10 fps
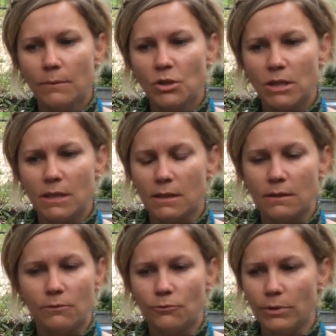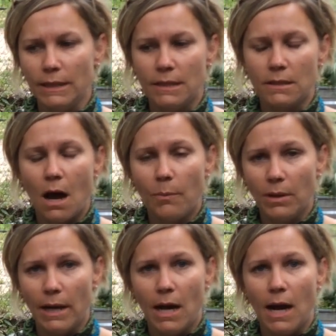Just as really top
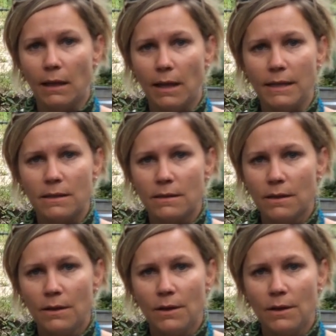line highlights,